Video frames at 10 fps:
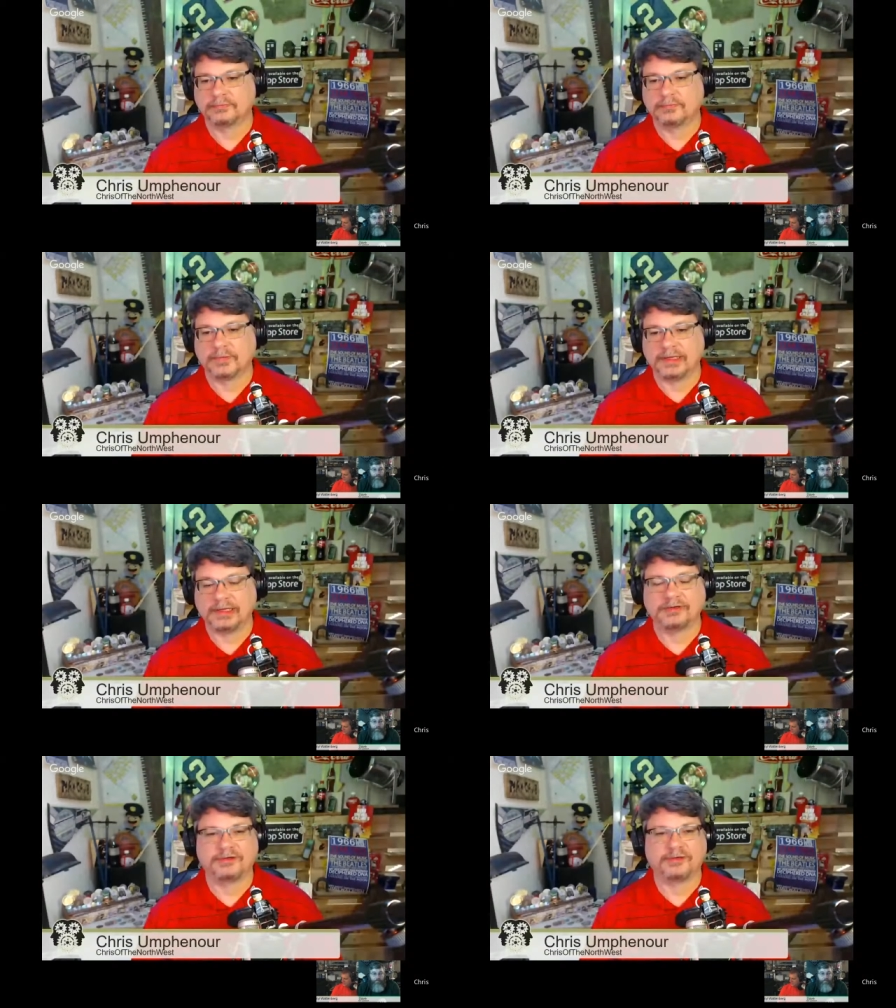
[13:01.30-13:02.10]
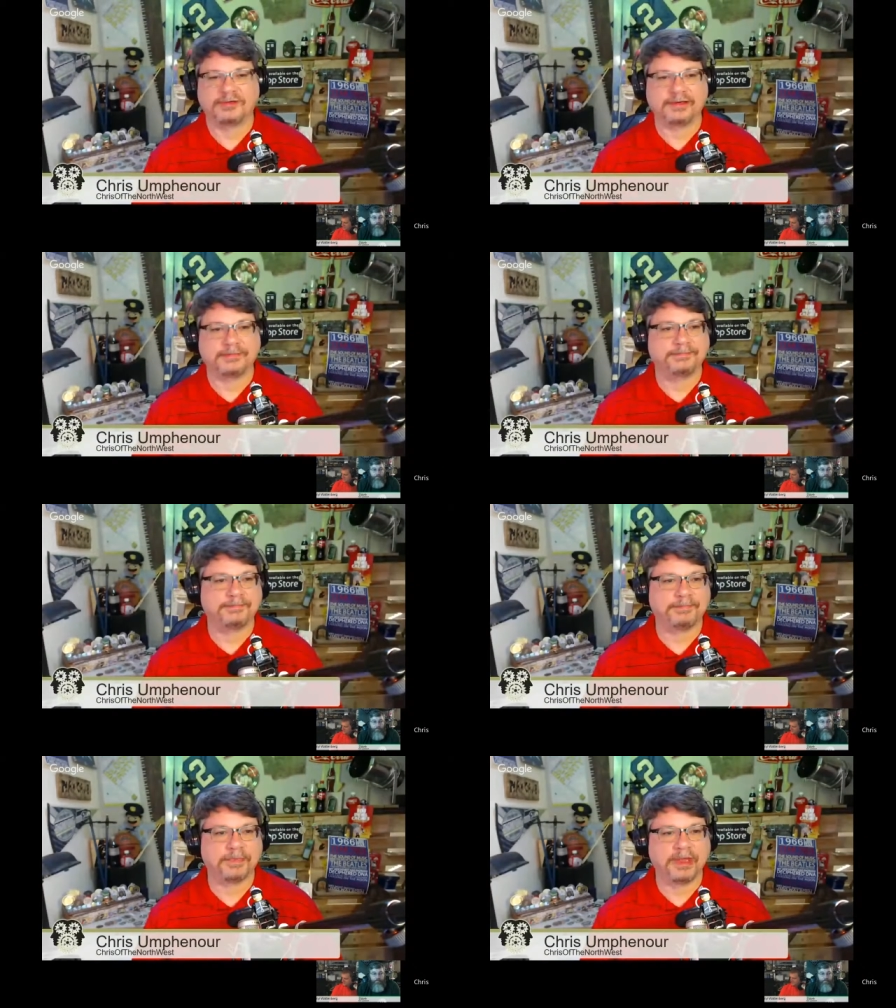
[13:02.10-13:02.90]
Interesting.
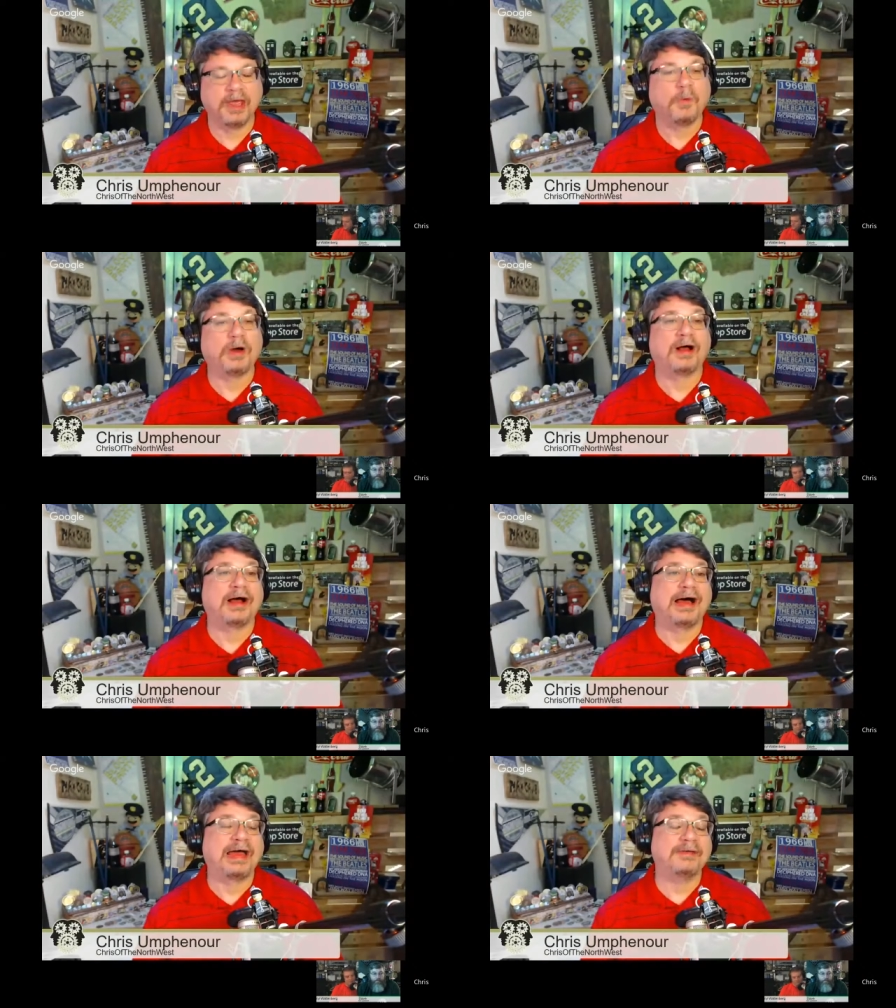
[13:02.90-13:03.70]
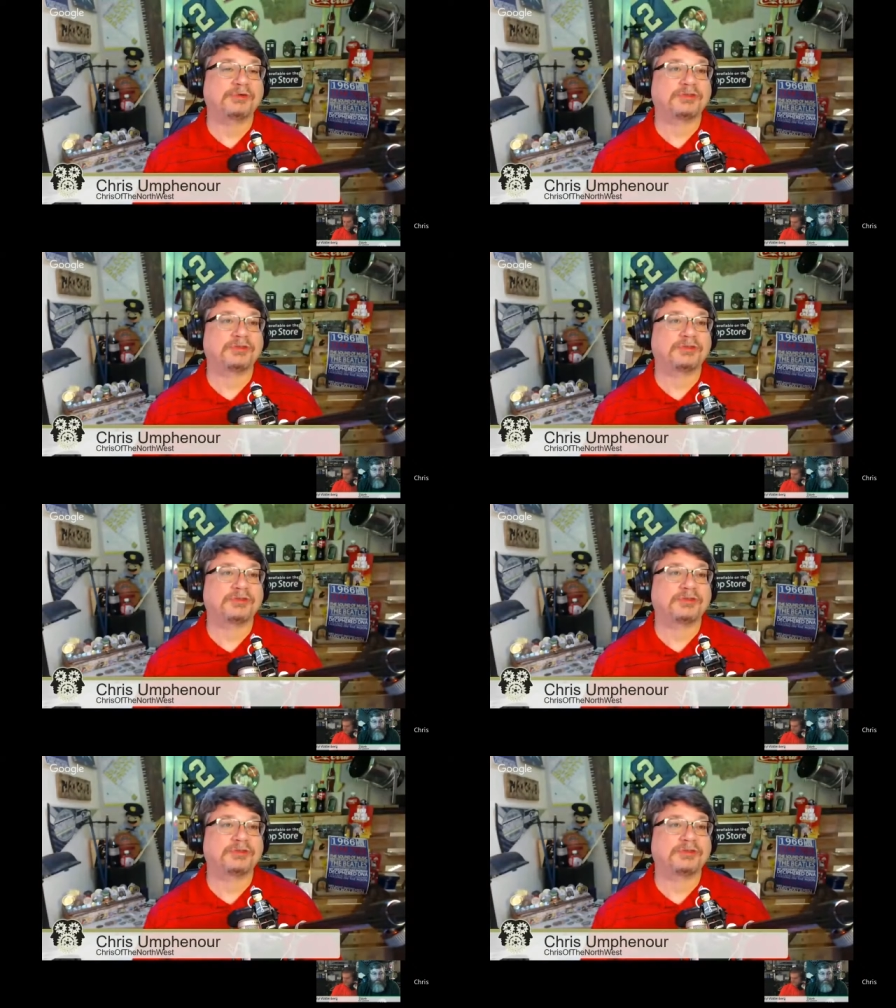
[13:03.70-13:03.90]
Well, I was